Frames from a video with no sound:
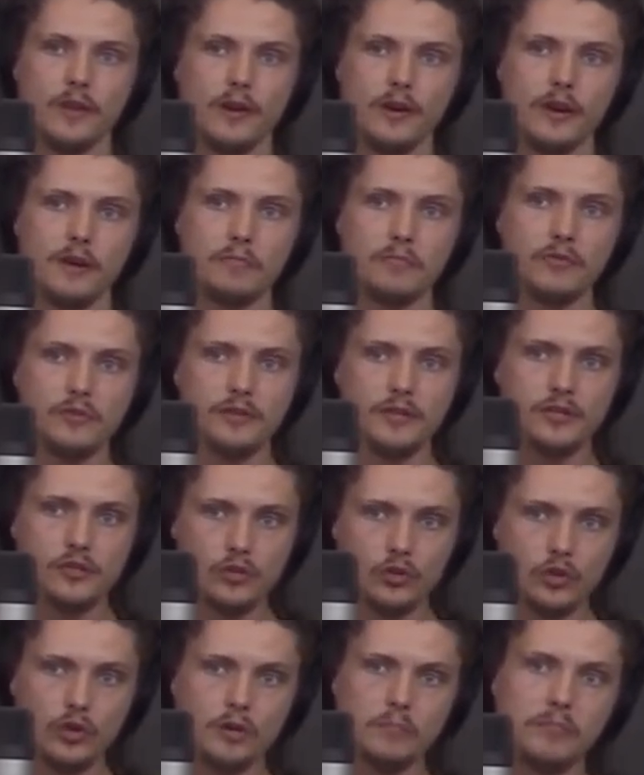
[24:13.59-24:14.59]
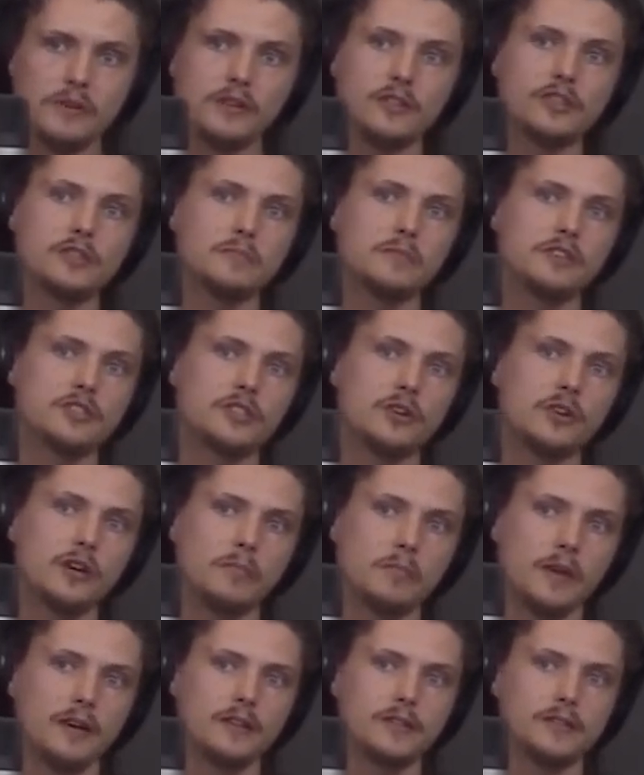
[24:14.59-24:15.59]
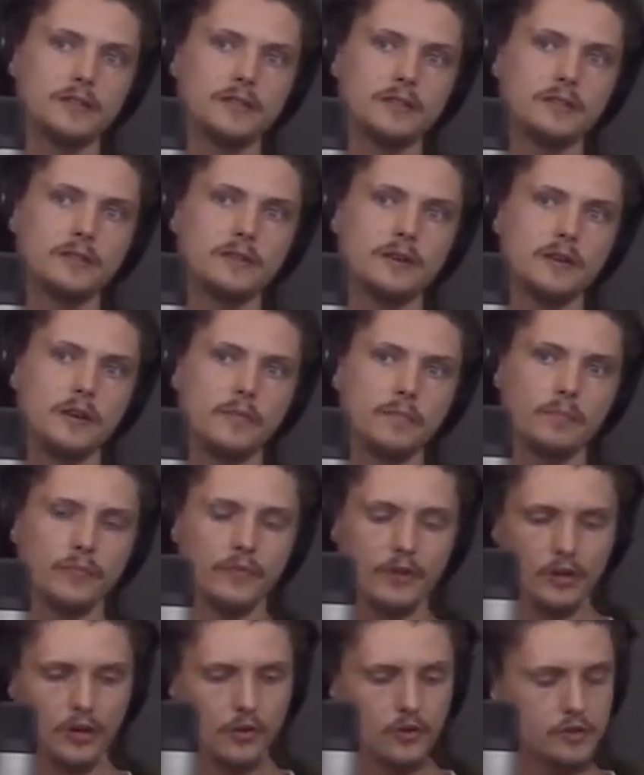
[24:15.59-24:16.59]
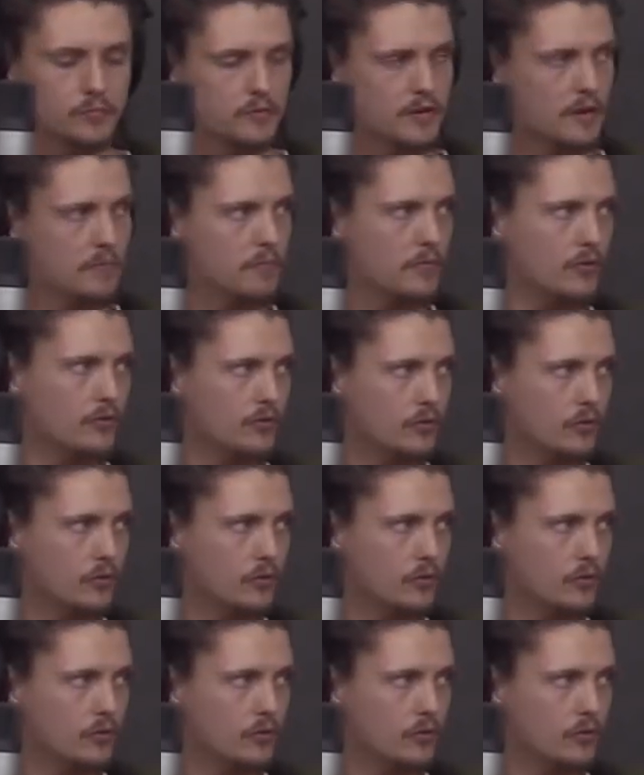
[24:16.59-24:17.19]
And they put this orb into my solar plexus, okay. close me up.